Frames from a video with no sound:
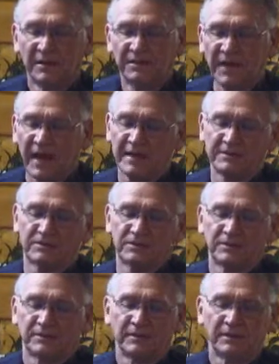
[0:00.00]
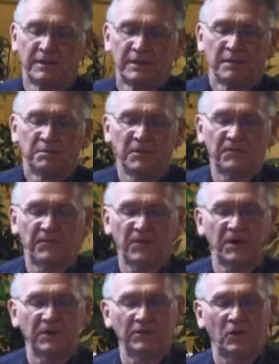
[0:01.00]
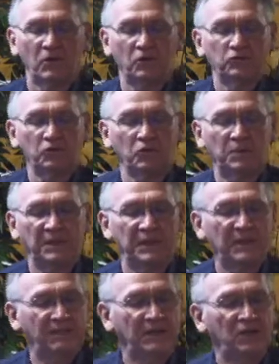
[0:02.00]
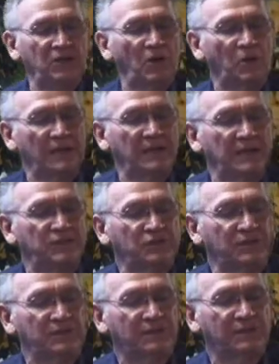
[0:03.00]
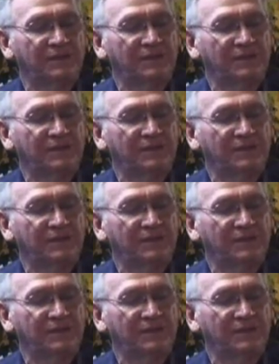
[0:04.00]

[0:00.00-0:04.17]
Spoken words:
thus preferring those who believe in no religion